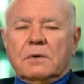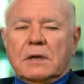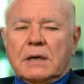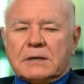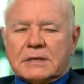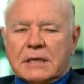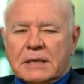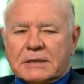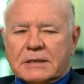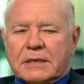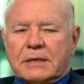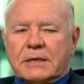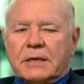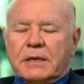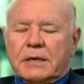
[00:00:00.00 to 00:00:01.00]
should do, or what? I
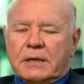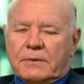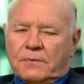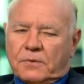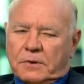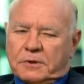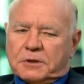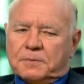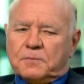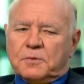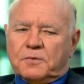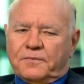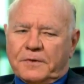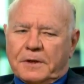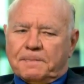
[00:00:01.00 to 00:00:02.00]
think it won't
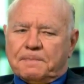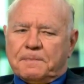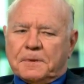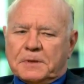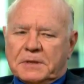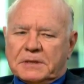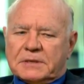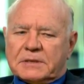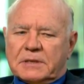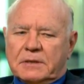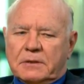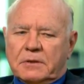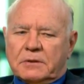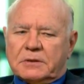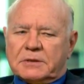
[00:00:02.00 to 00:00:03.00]
move up, but it's
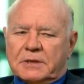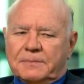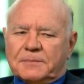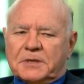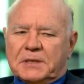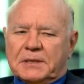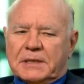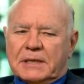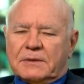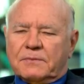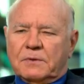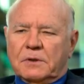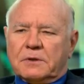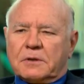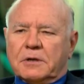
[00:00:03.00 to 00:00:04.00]
not something that
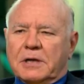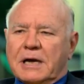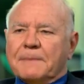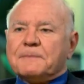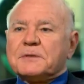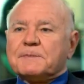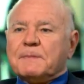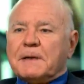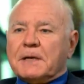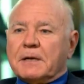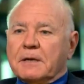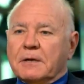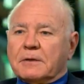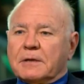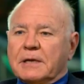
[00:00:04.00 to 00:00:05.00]
will collapse by
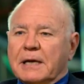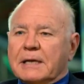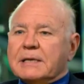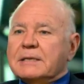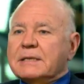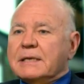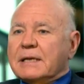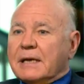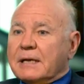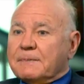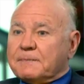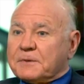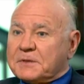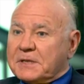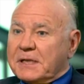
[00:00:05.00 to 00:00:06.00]
another
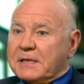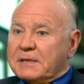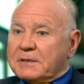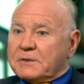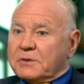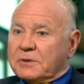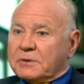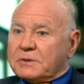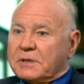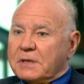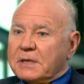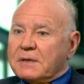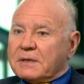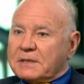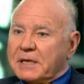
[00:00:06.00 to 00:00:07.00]
99%. You know,
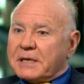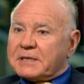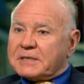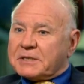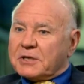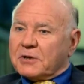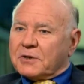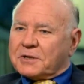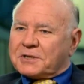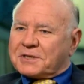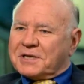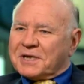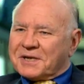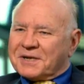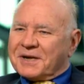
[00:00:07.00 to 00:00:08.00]
tech
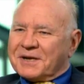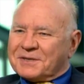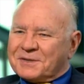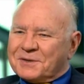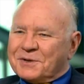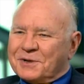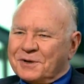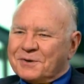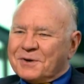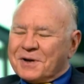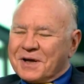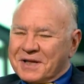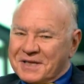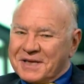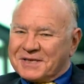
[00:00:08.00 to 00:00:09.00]
stocks, as you know,
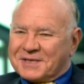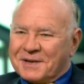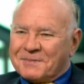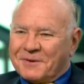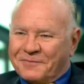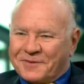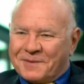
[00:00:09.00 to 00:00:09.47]
some